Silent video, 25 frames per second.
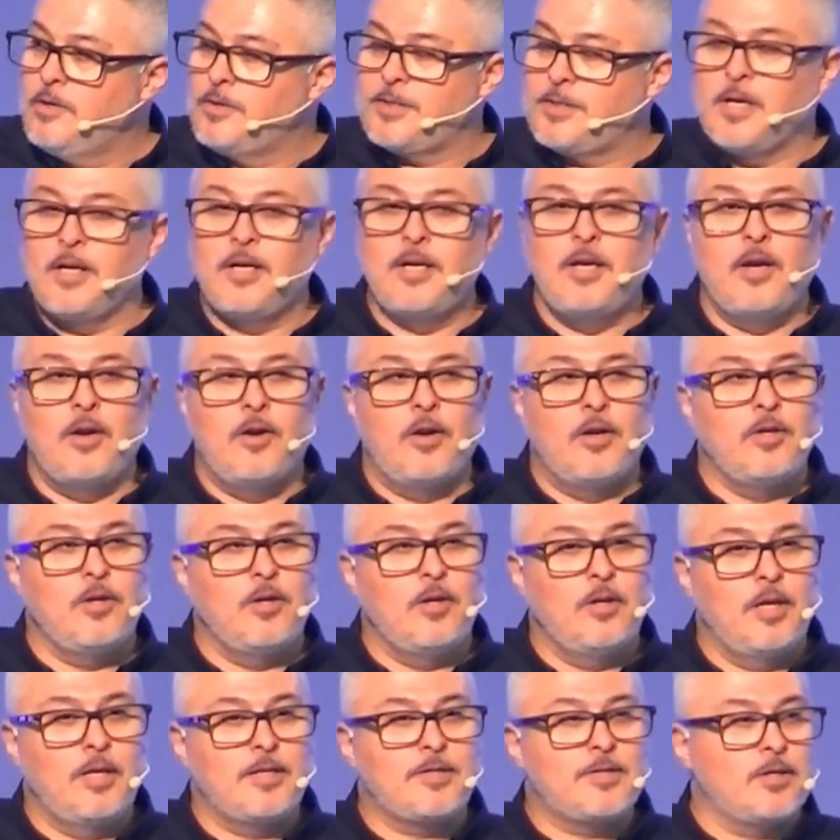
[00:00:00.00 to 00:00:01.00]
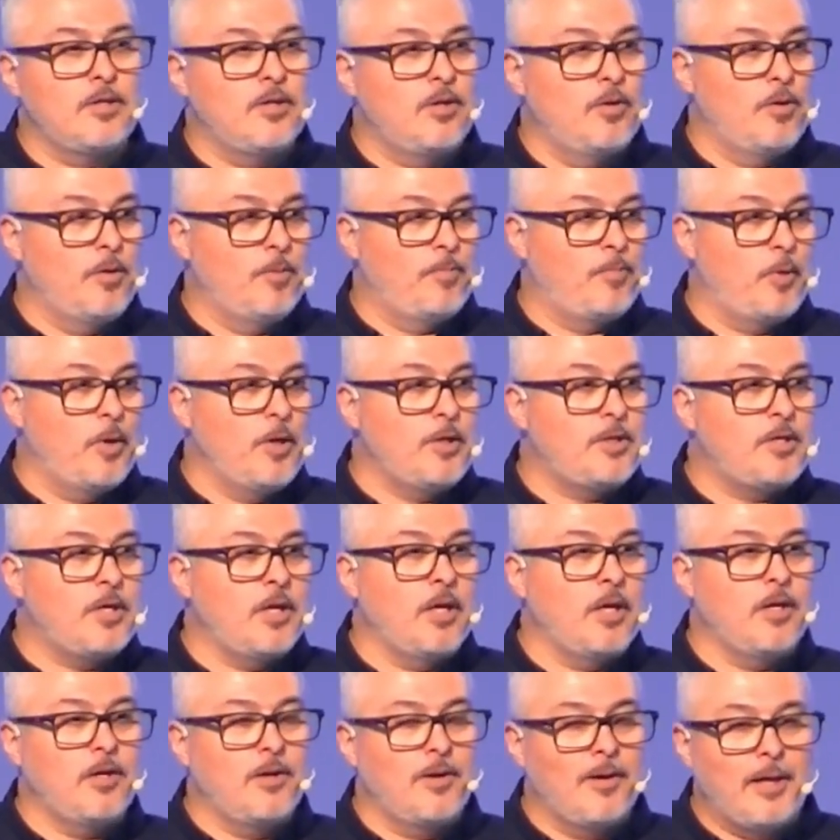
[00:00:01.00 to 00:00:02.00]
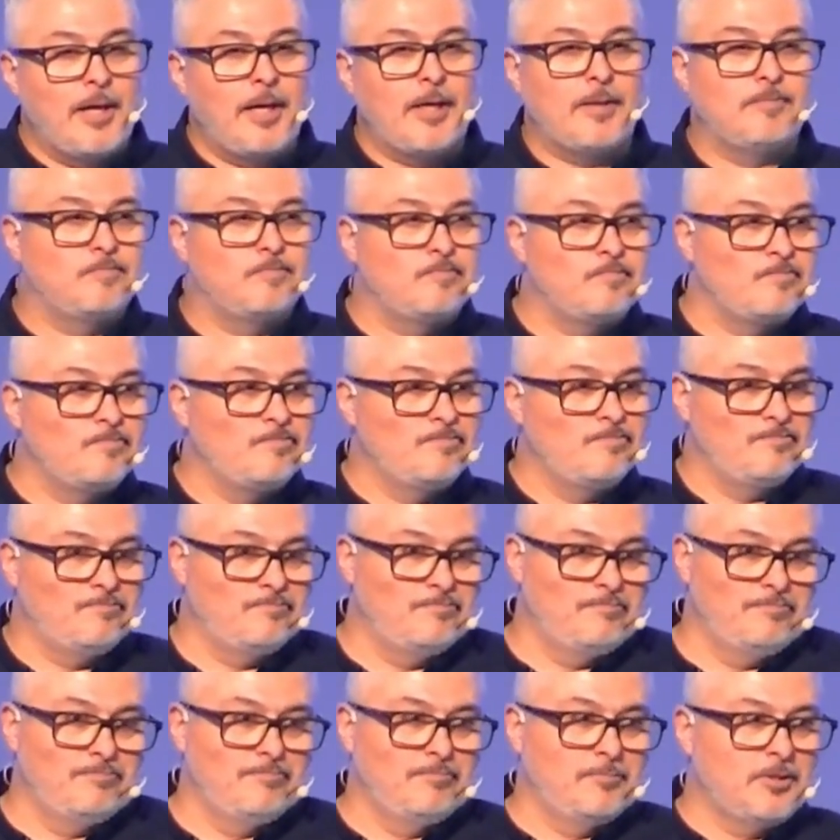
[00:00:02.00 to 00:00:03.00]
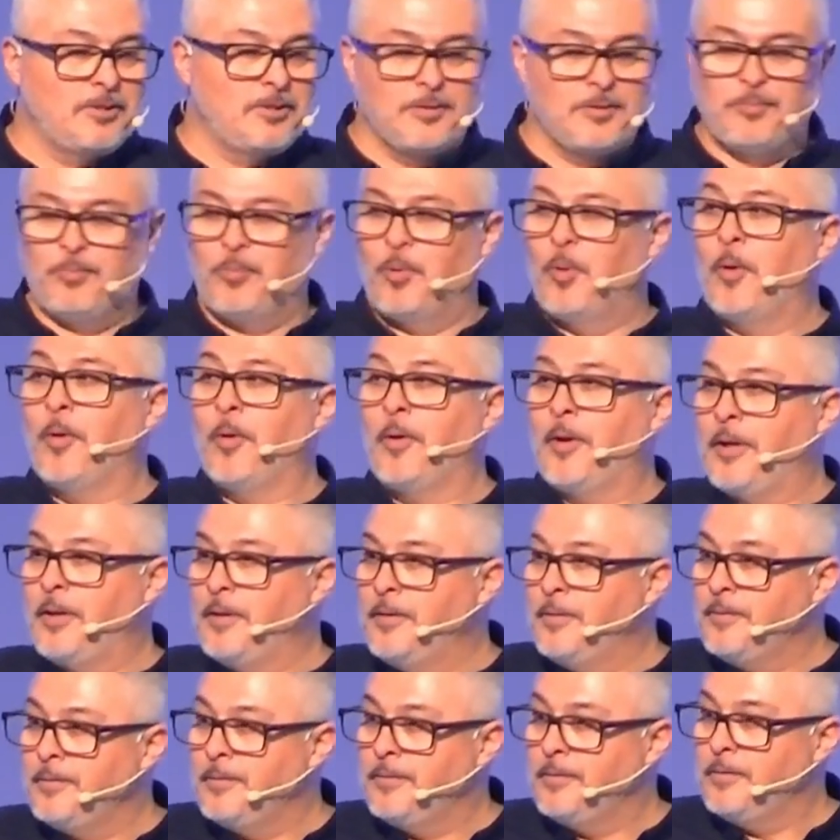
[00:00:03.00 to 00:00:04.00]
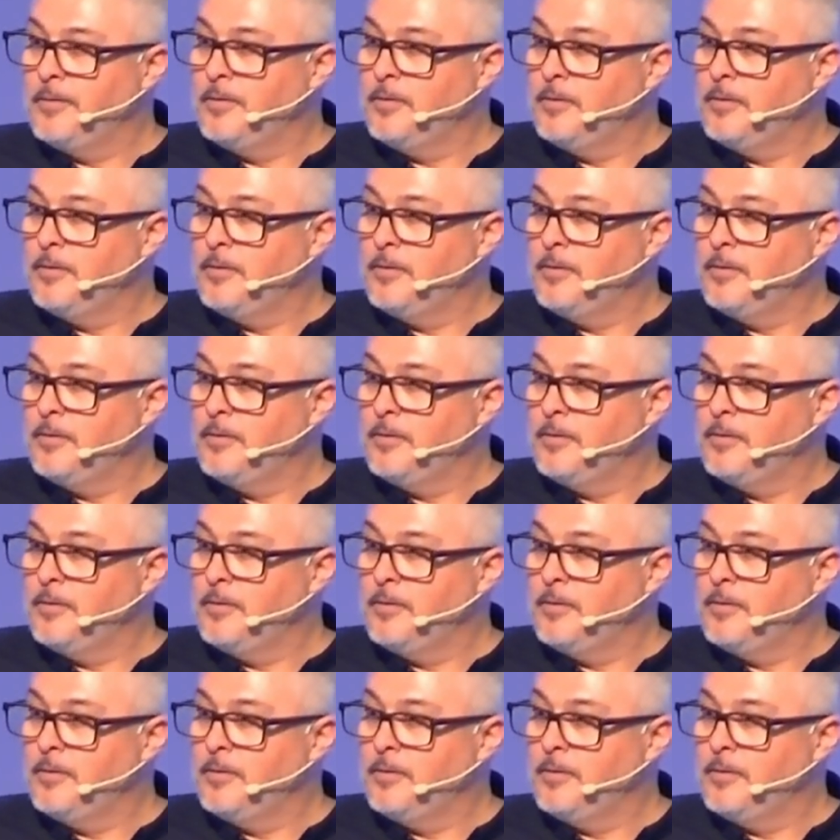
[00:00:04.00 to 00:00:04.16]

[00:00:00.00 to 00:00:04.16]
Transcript: you sit here and you listen to the preaching and you're like, this is boring.